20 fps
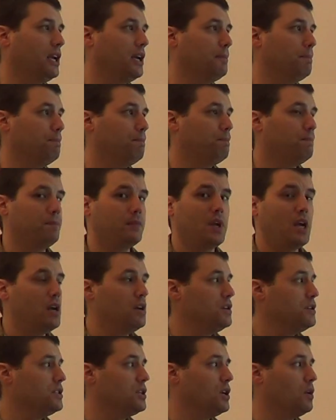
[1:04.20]
it.
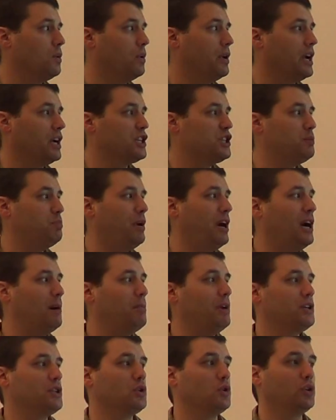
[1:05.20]
So
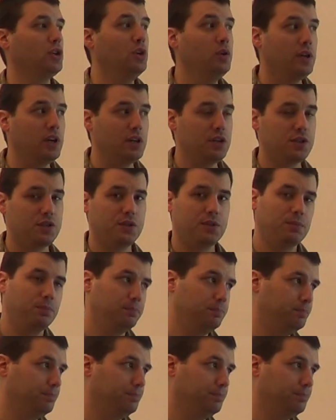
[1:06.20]
experimental units